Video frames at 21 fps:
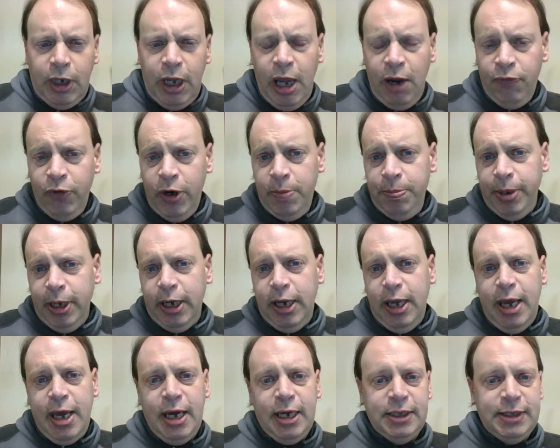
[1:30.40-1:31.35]

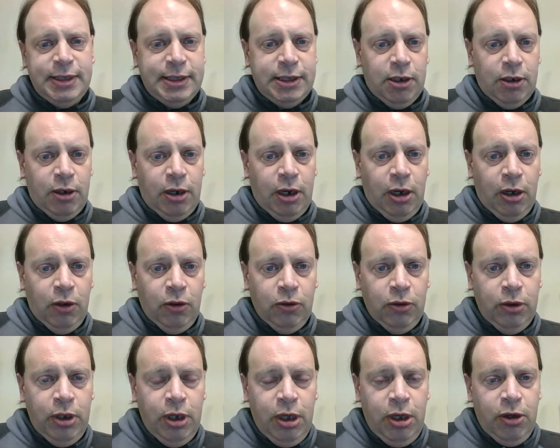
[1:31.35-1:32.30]
everybody has their
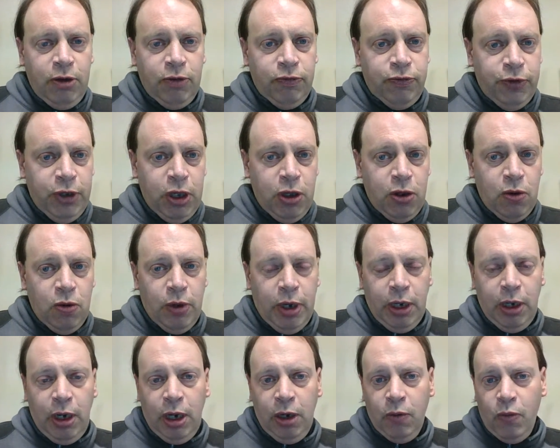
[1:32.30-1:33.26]
own view
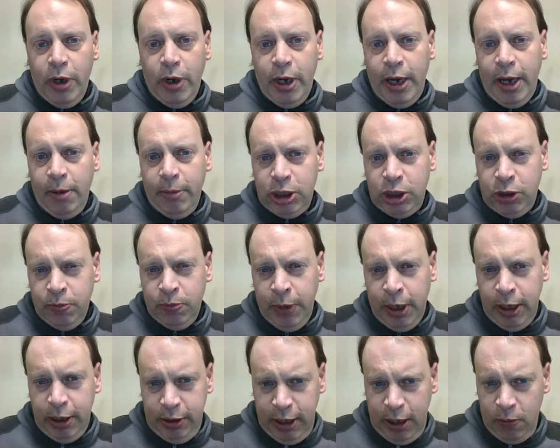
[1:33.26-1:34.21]
on how much
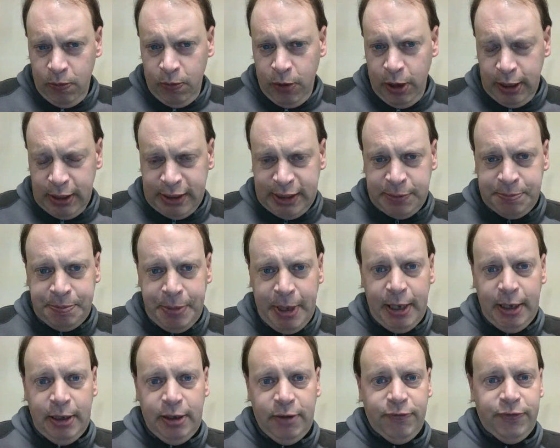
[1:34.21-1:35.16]
money they want to
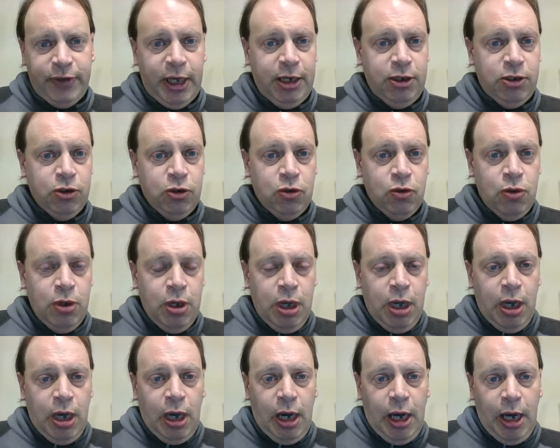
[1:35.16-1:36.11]
spend if they do
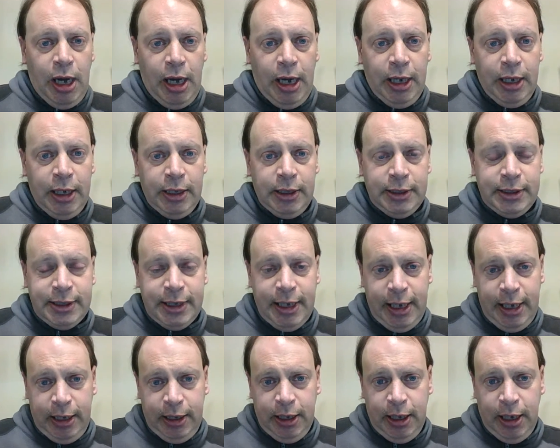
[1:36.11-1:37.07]

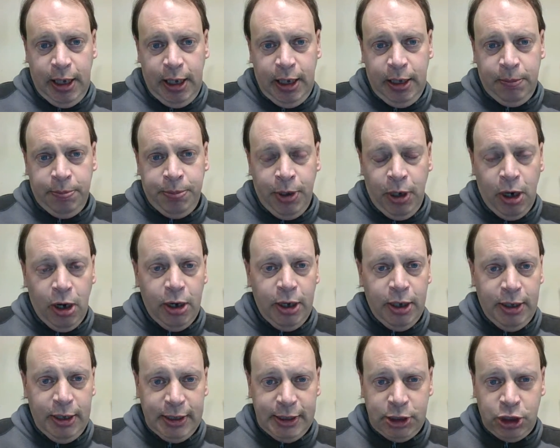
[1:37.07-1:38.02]
take part
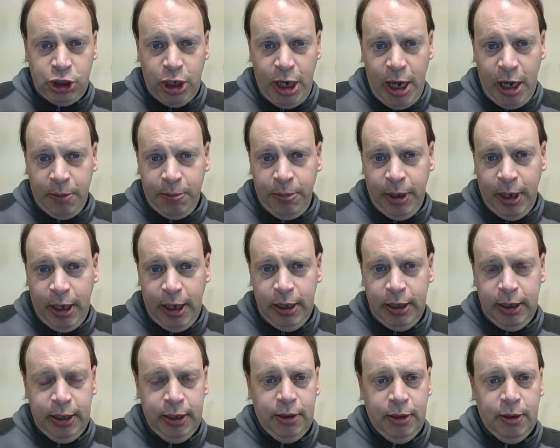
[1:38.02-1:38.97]
in this
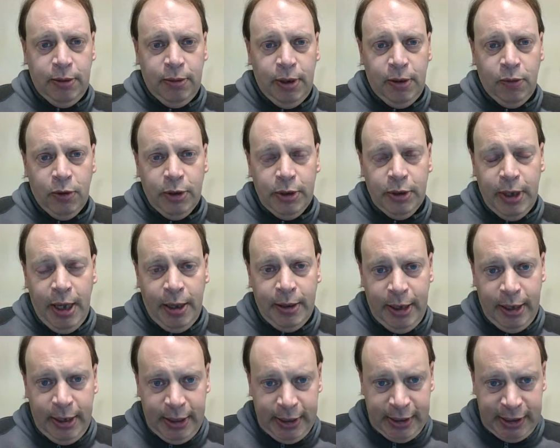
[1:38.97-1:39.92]
jackpot or
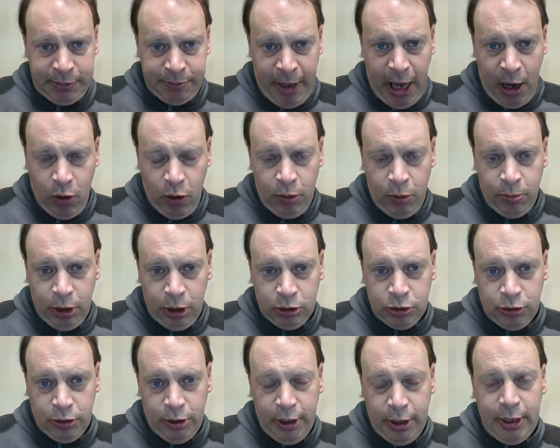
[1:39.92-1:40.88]
in this Powerball
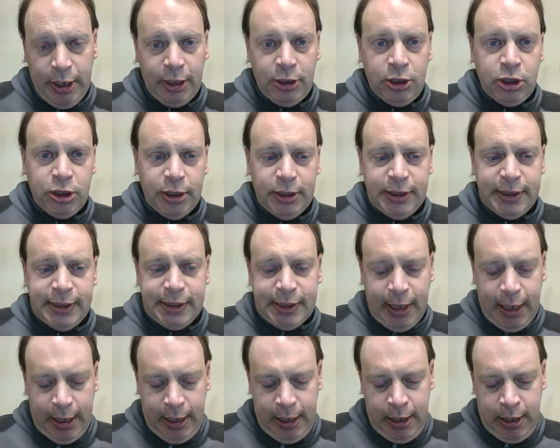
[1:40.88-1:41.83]
drawing, I should
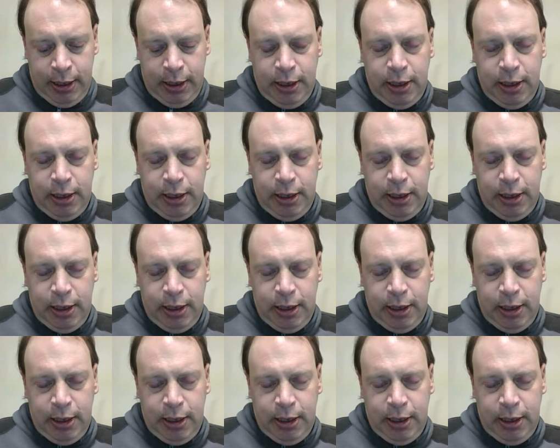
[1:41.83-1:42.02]
say.